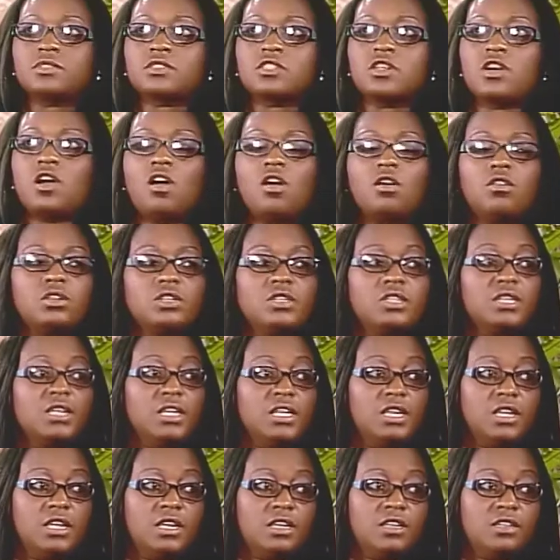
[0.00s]
calling
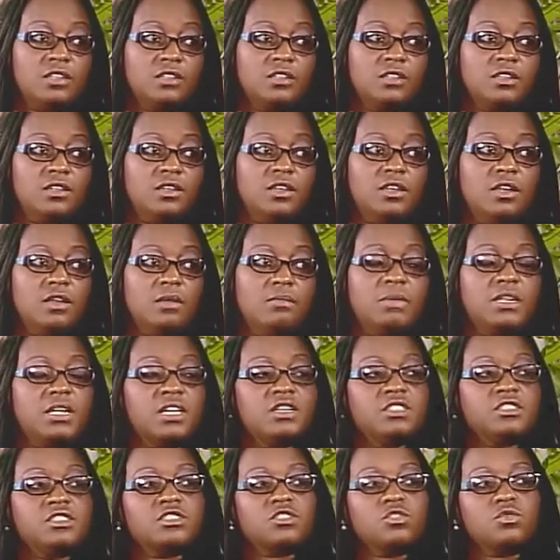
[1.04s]
in,
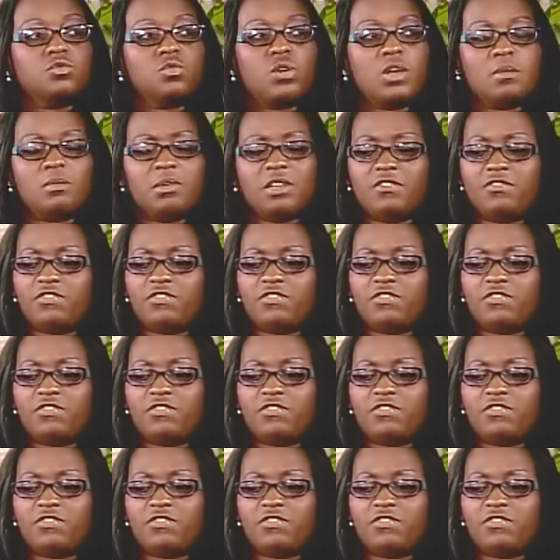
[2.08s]
because the women,